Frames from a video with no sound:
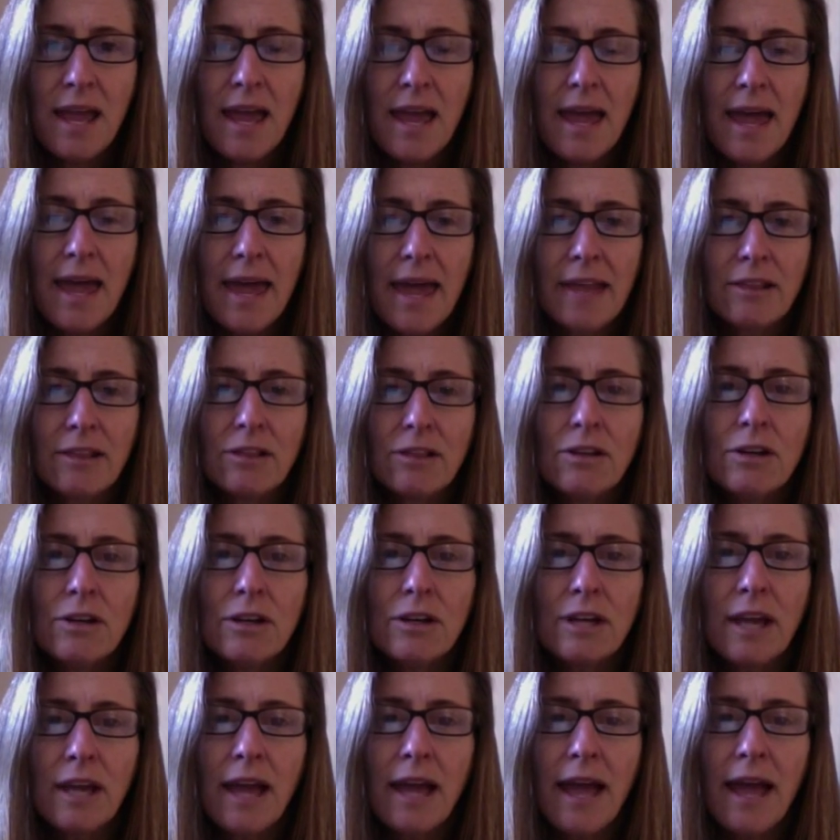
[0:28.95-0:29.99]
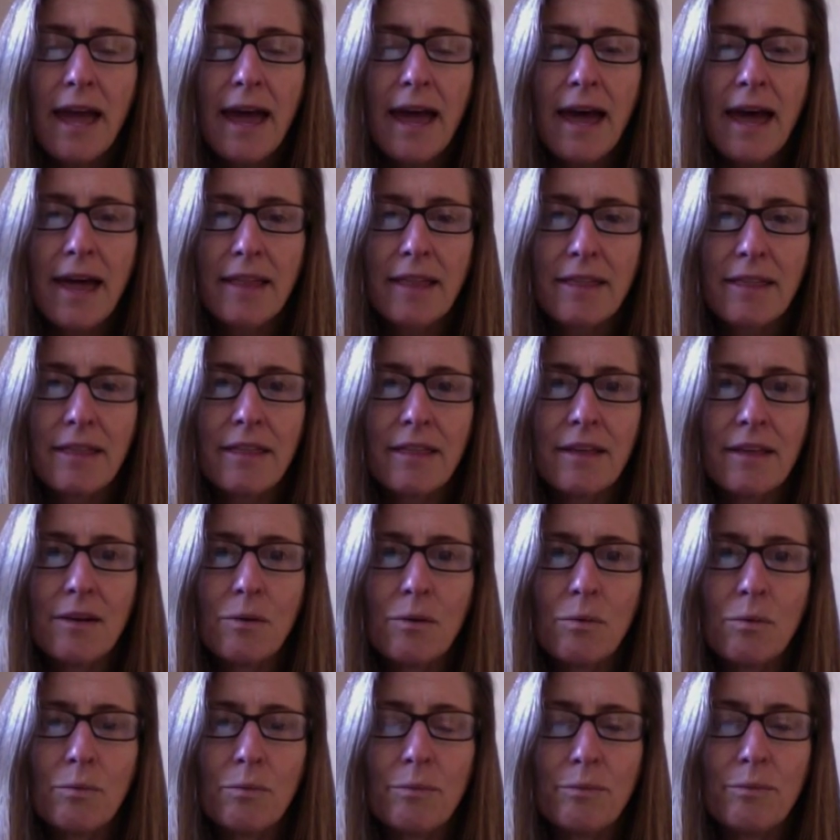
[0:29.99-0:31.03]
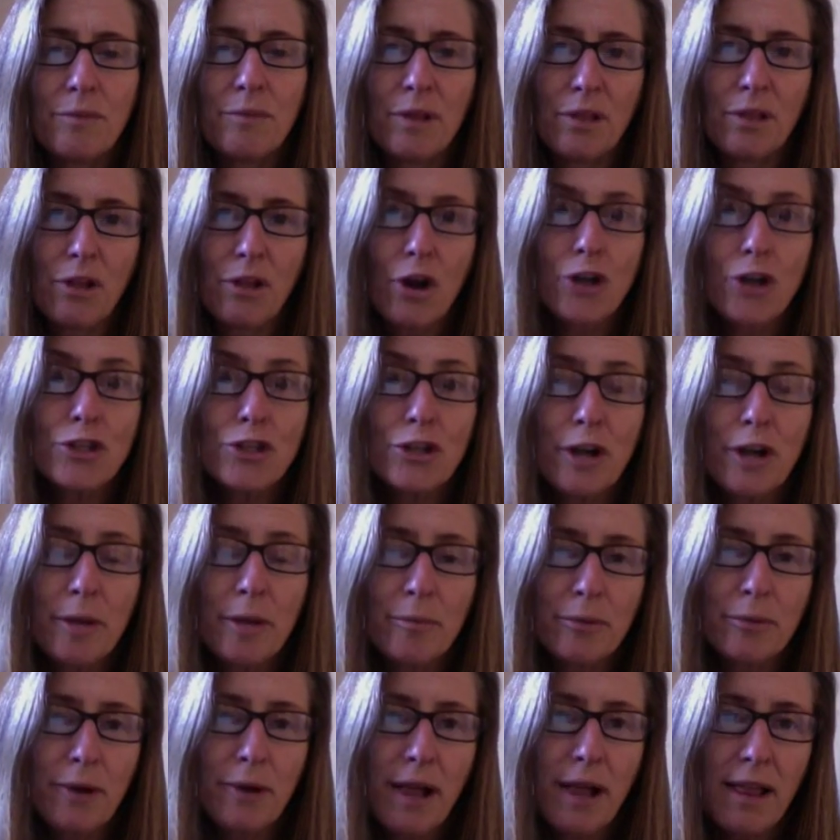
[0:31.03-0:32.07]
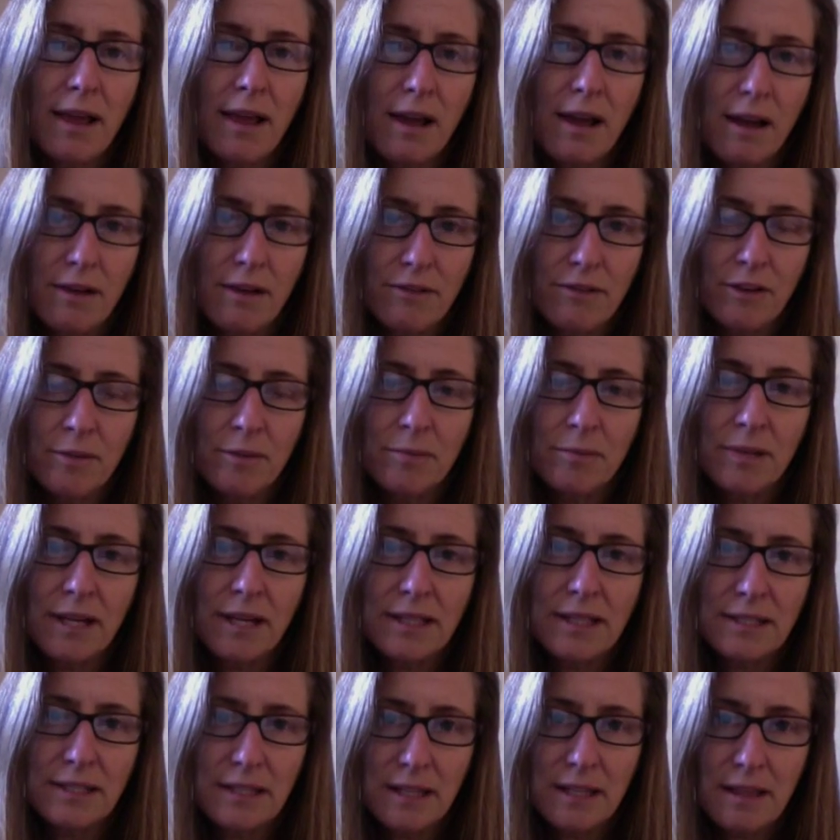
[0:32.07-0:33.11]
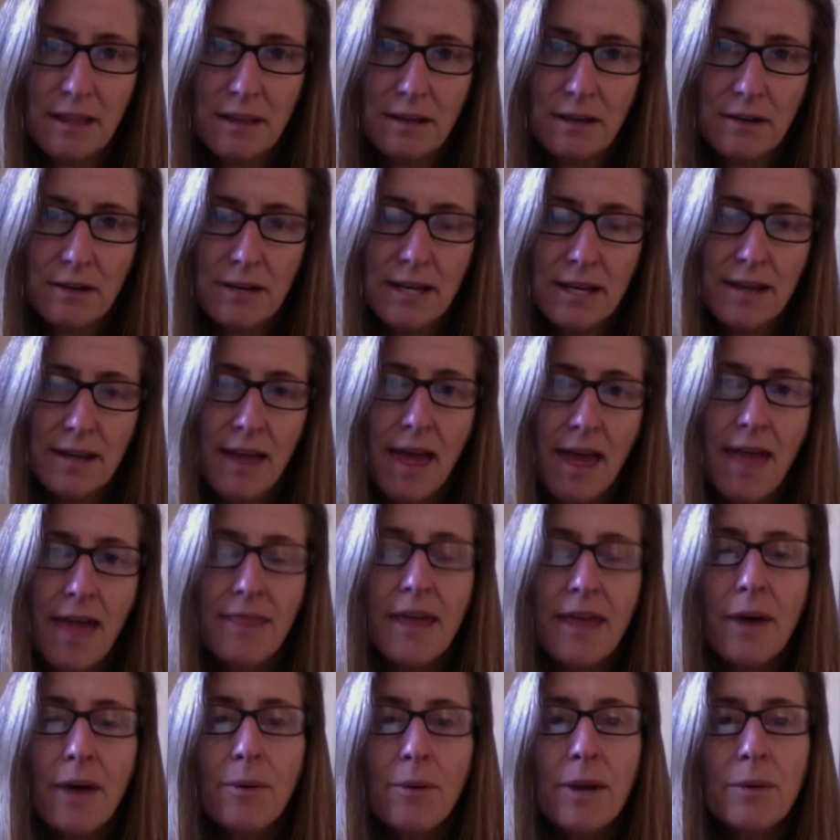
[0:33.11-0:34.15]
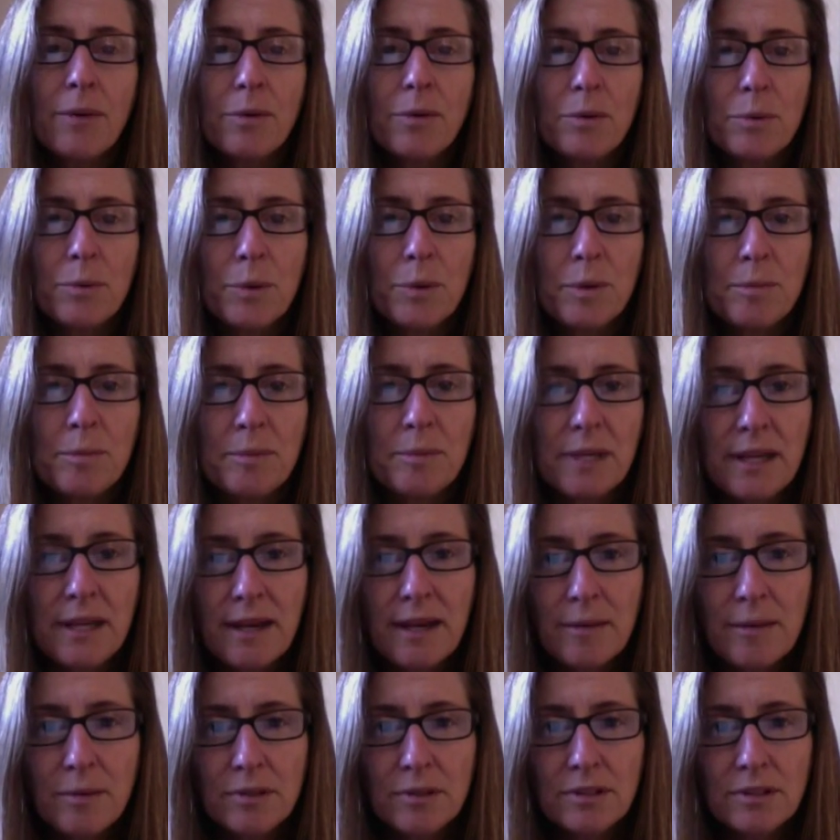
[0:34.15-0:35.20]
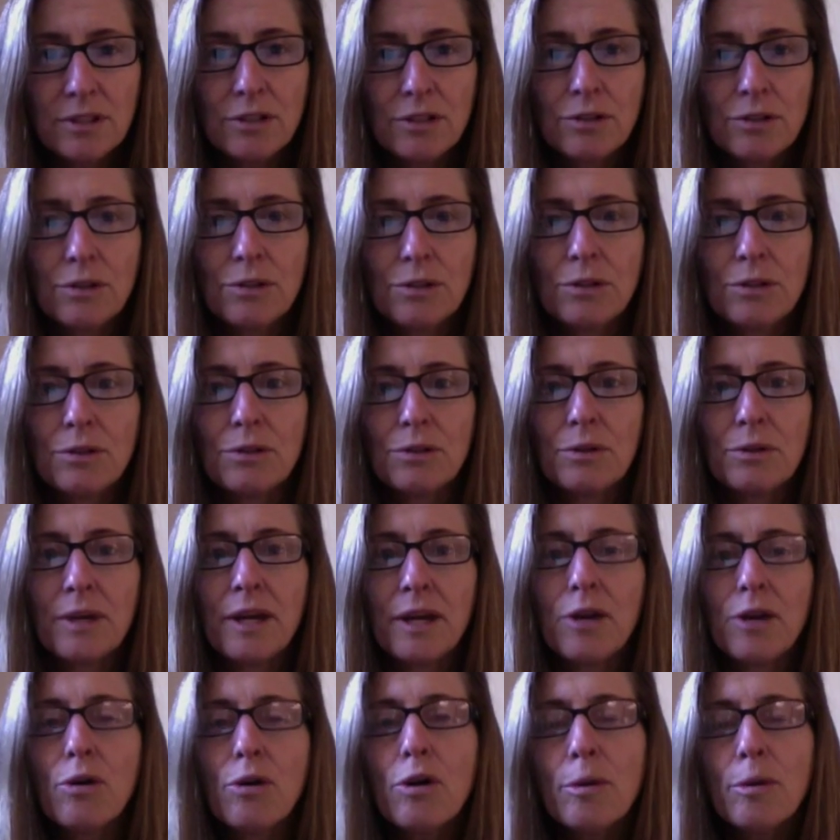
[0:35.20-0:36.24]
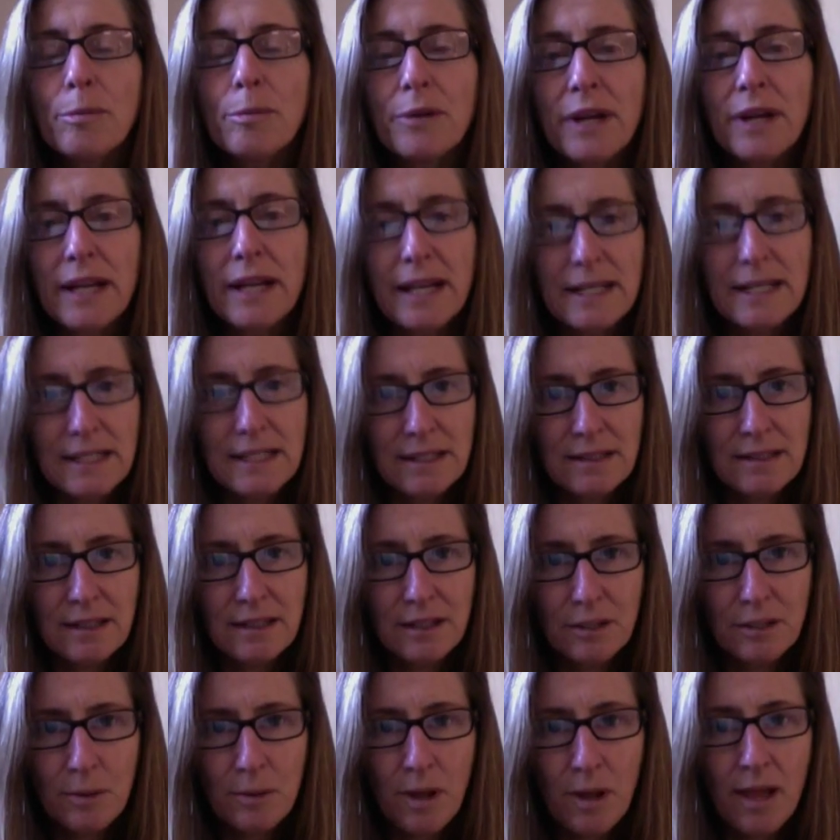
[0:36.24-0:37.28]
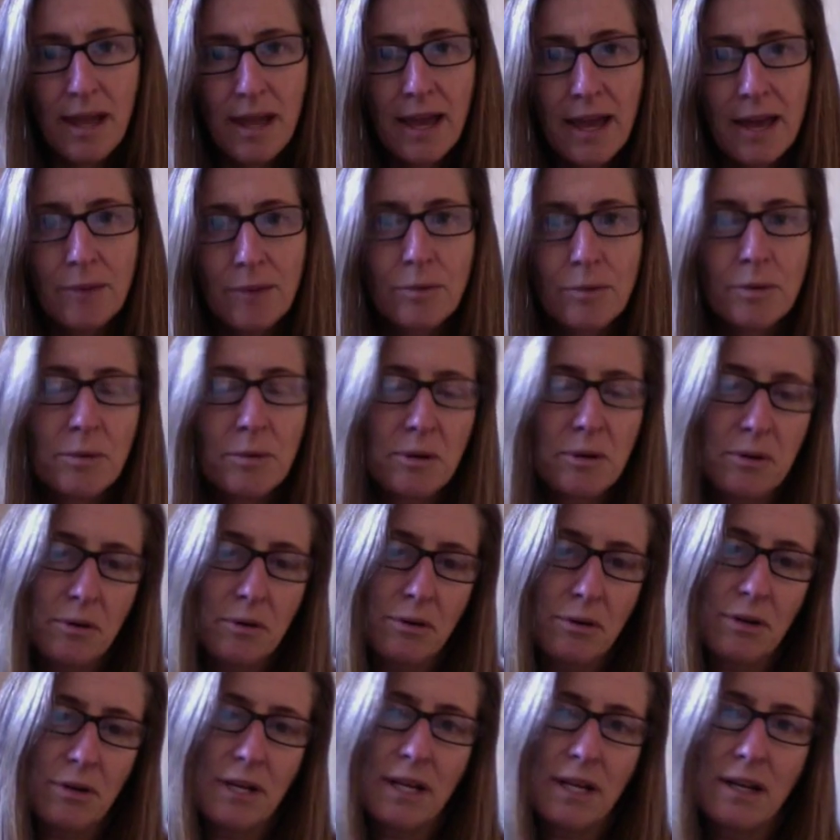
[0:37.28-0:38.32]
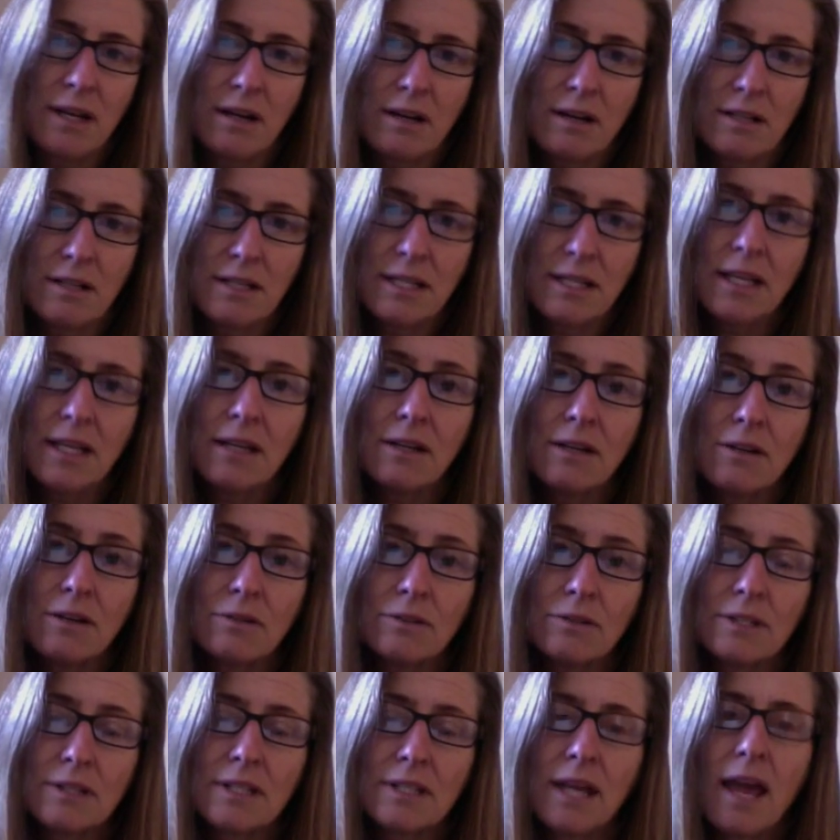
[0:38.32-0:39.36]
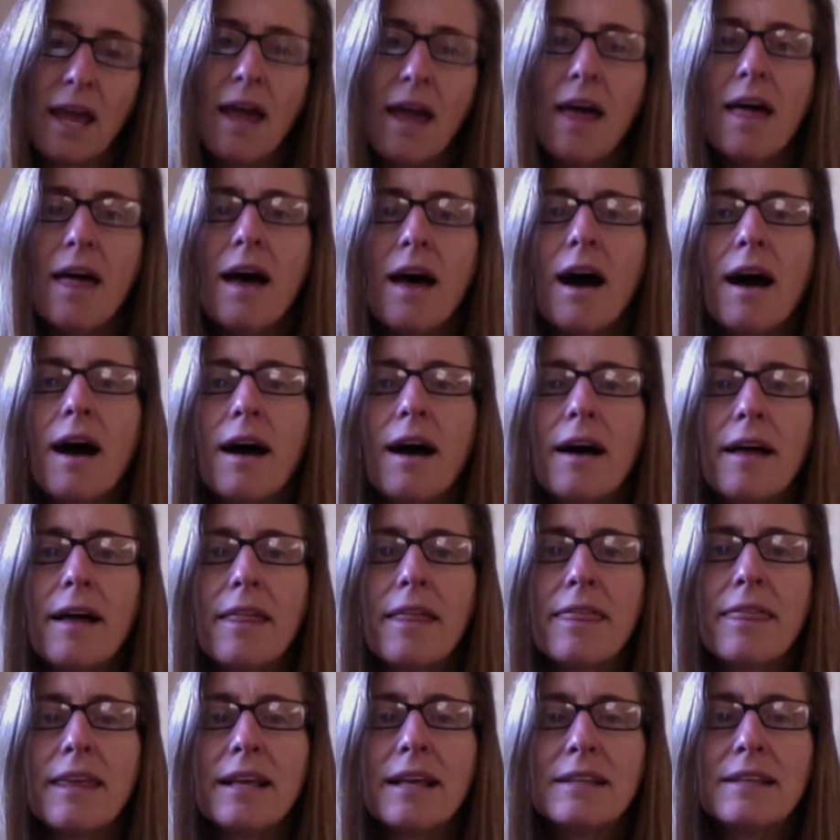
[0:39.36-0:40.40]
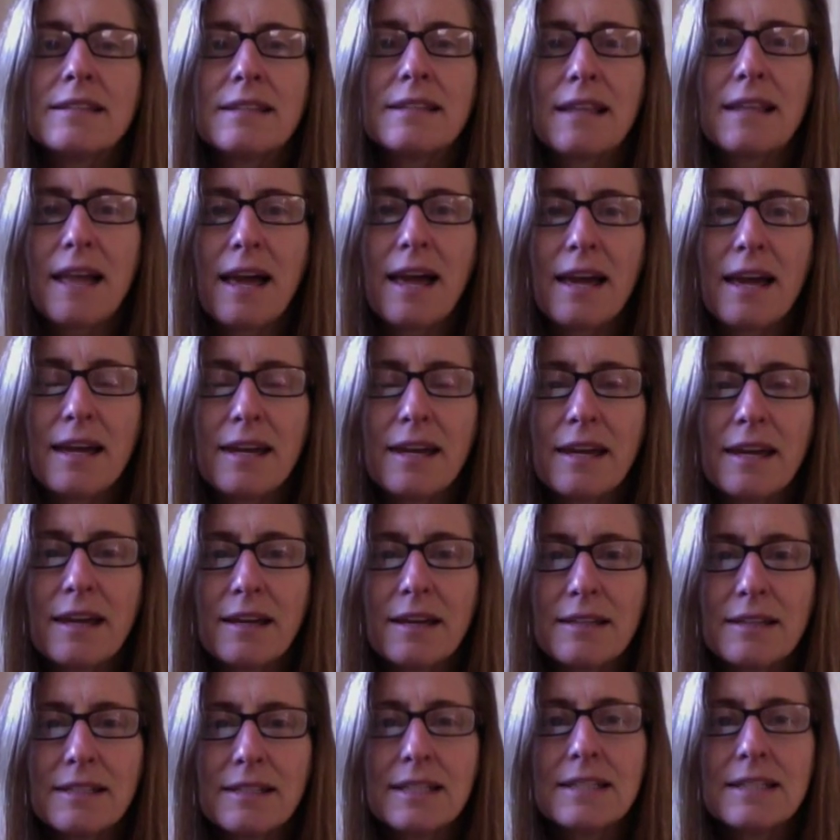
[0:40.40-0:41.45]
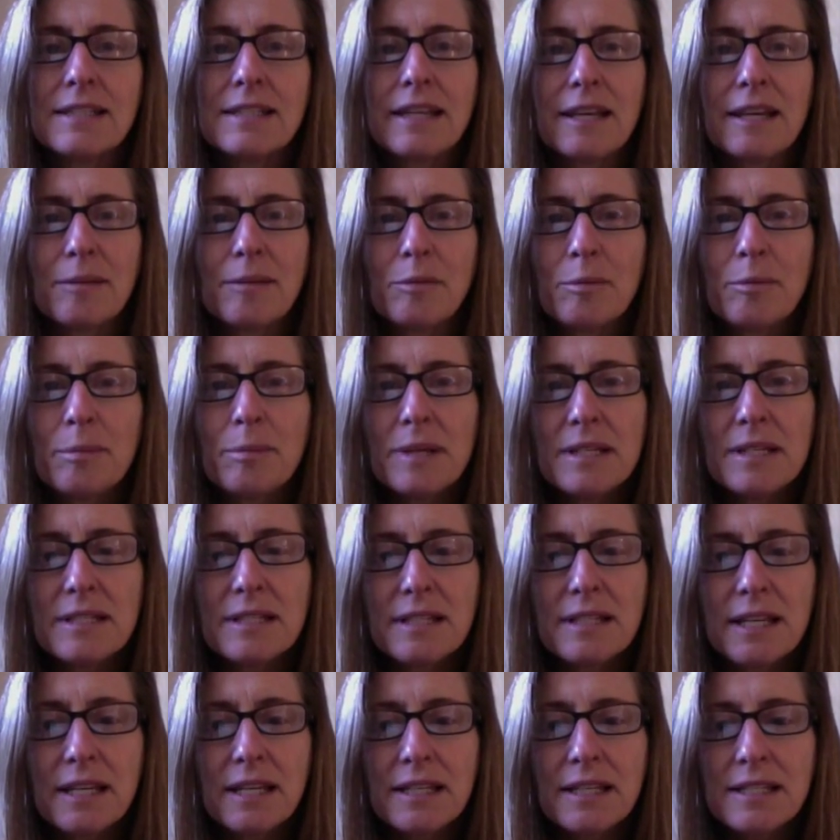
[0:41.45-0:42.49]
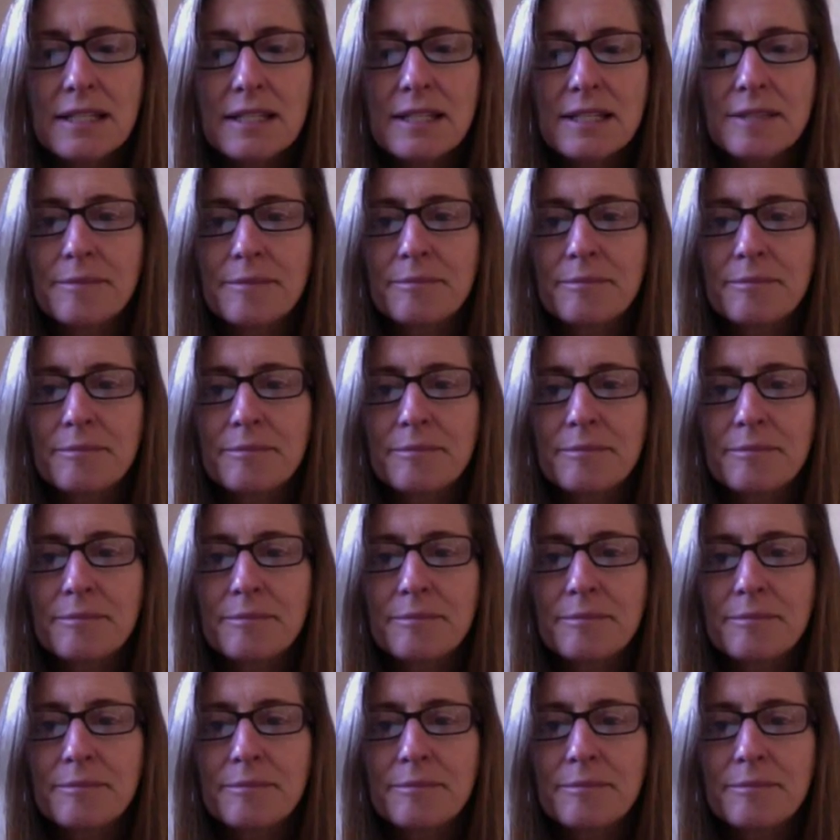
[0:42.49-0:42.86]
and look at the larger umbrella of complexity theory. That way we would be able to incorporate ideas that you all had when we were creating our sticky notes, things like sustainable business,